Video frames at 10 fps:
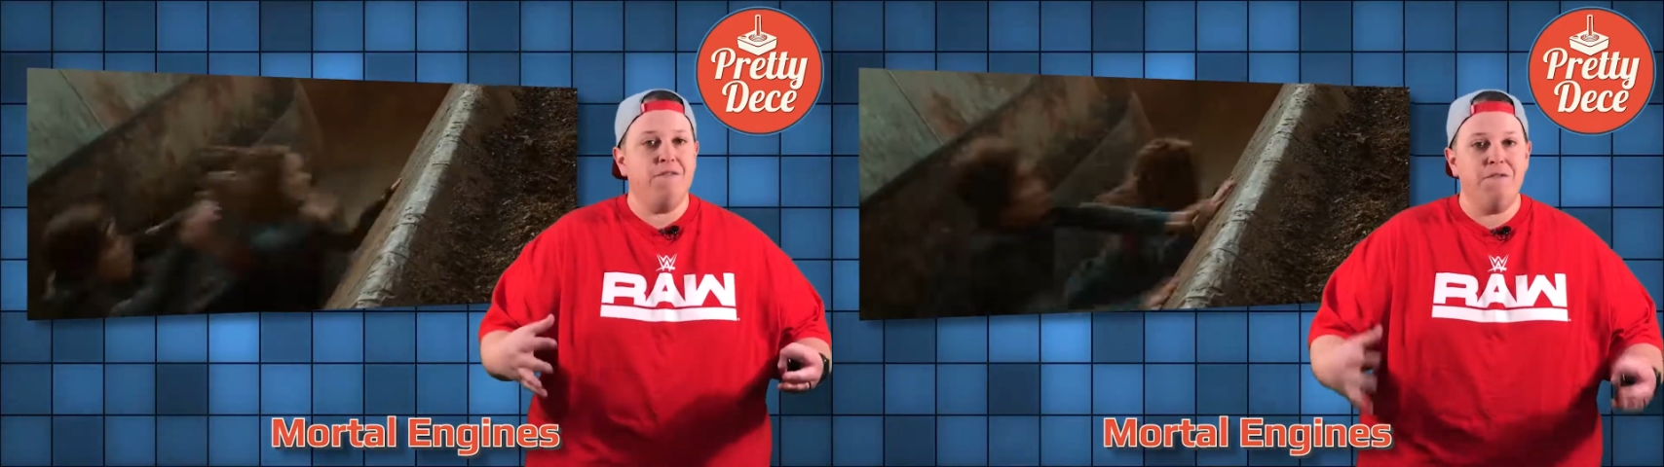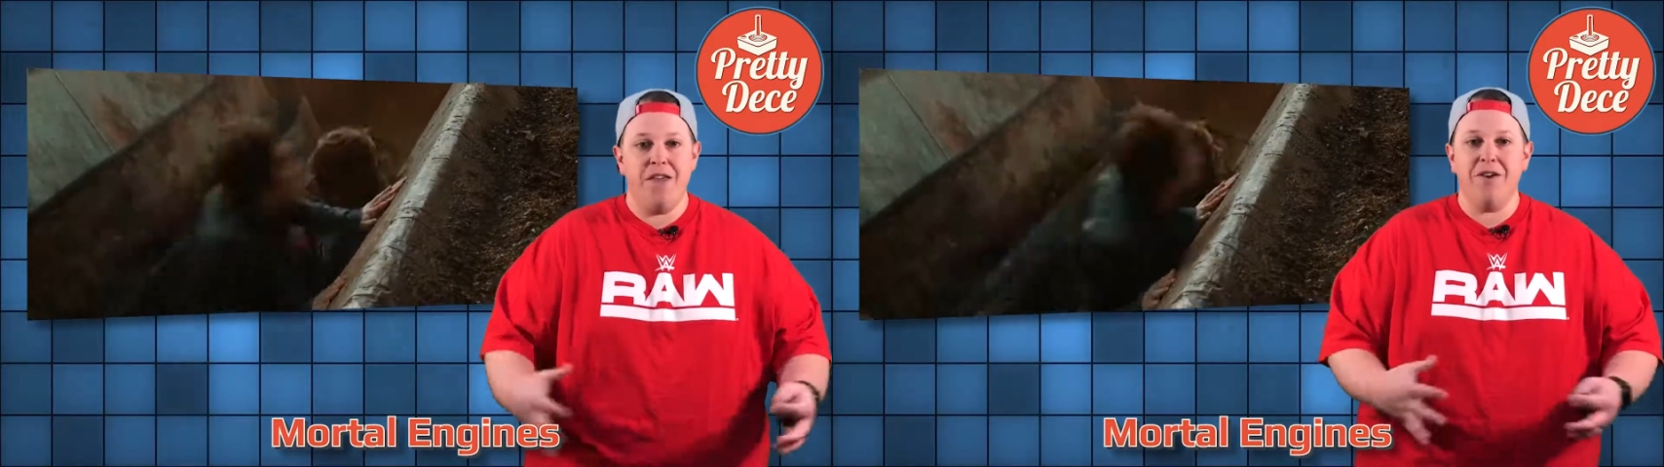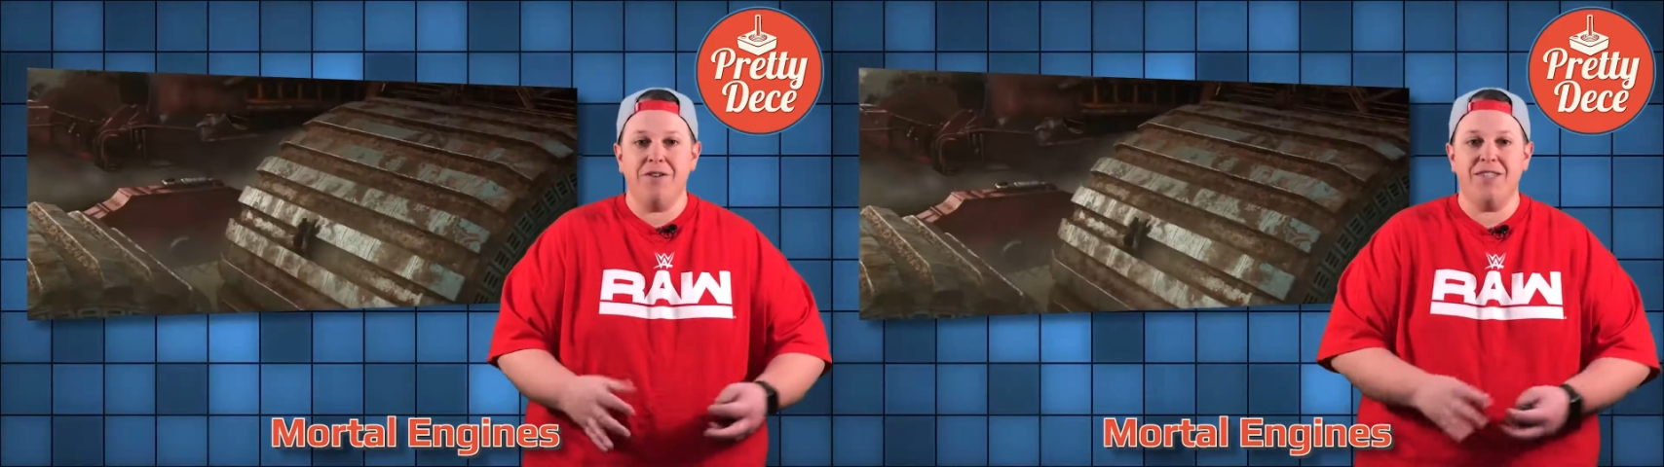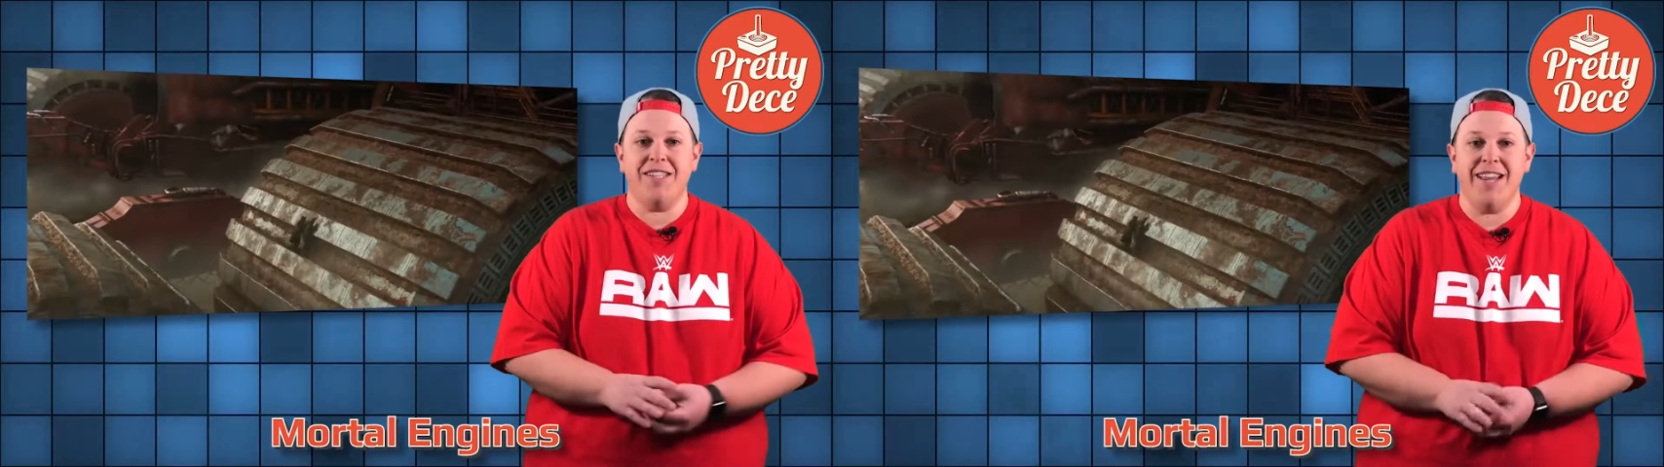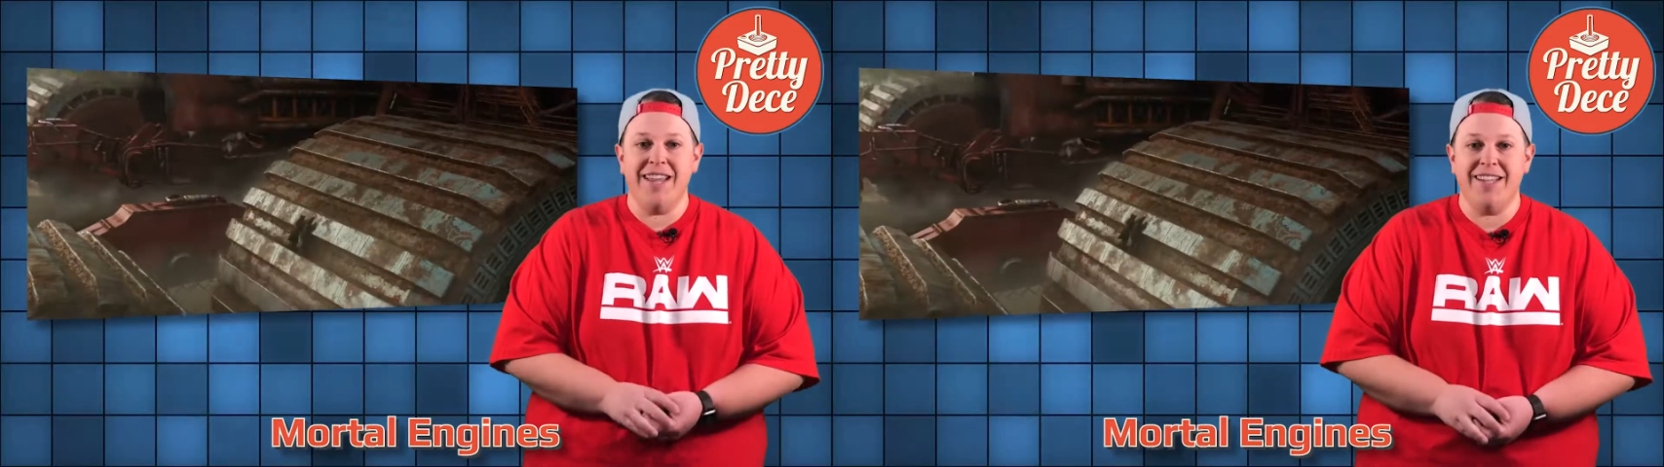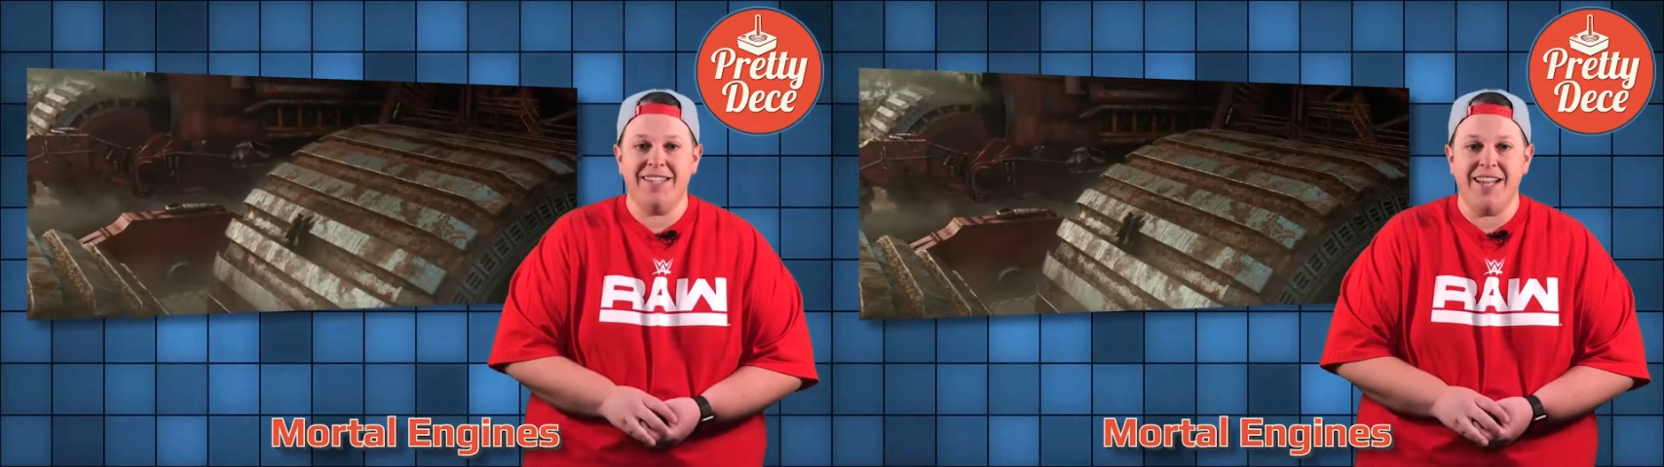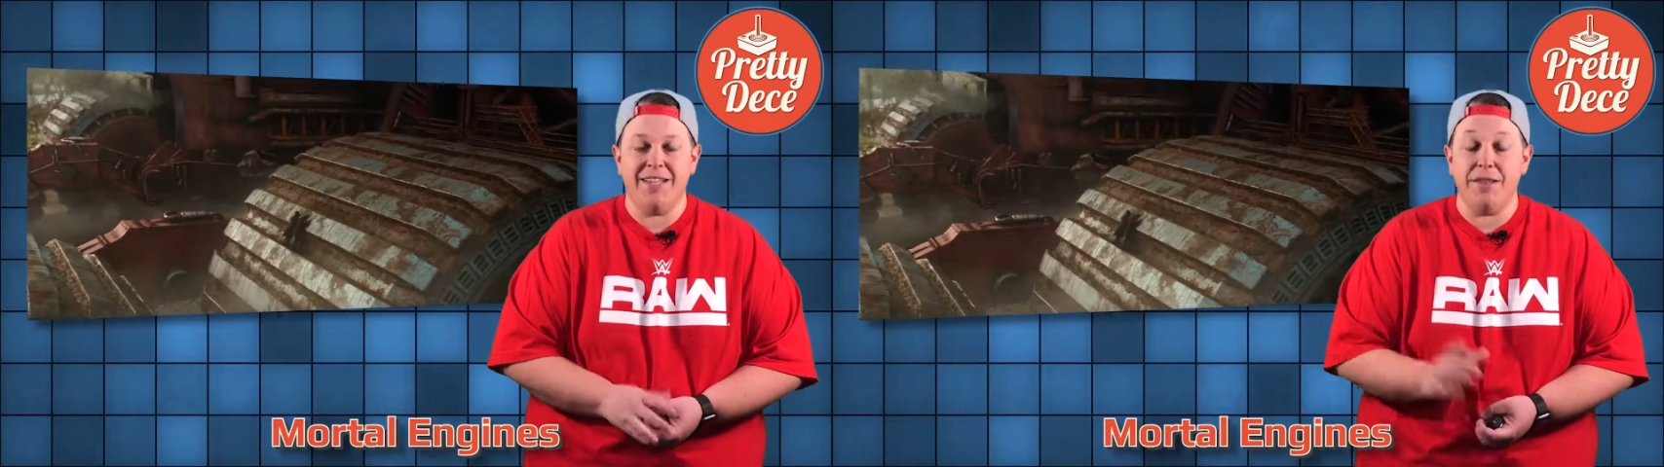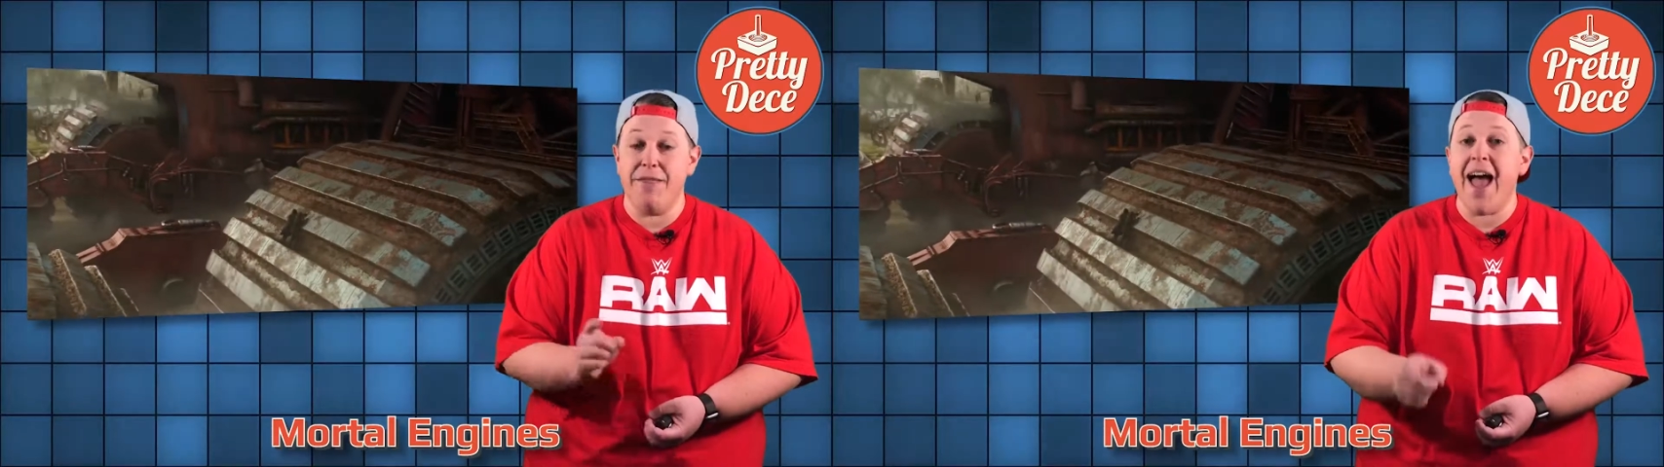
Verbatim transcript: vehicle city and says,